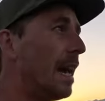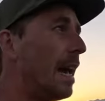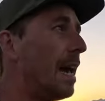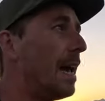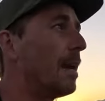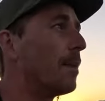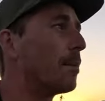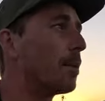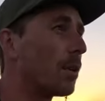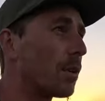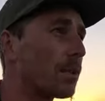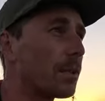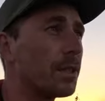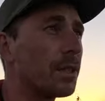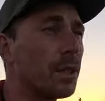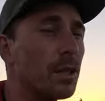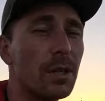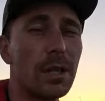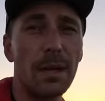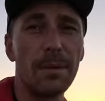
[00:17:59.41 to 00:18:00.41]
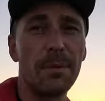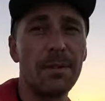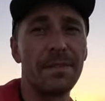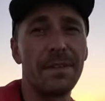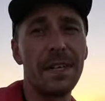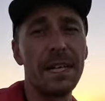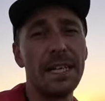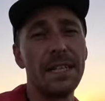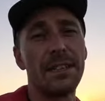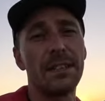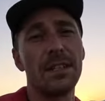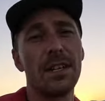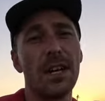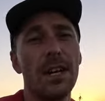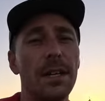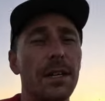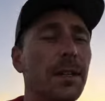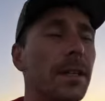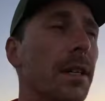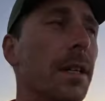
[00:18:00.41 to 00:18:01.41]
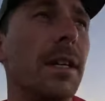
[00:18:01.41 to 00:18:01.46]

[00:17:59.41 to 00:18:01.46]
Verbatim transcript: and we're not going to cook up a feed. So